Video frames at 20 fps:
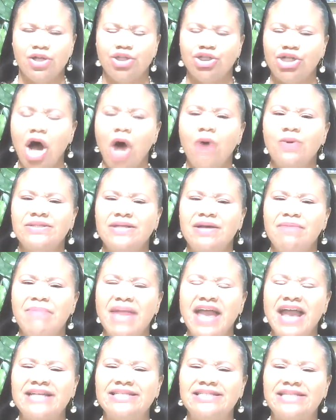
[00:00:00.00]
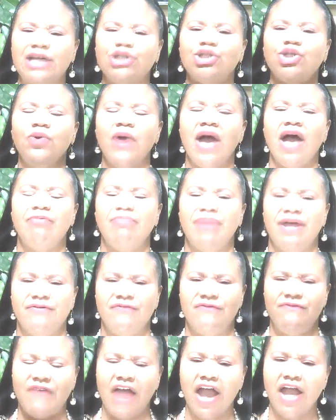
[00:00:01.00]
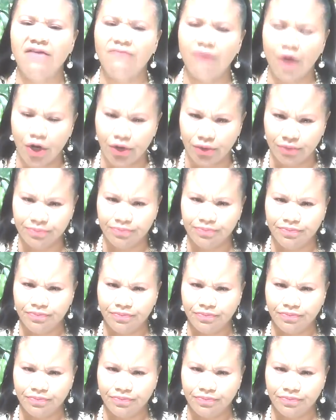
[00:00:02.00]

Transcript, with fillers: Chosen means that you have been favored,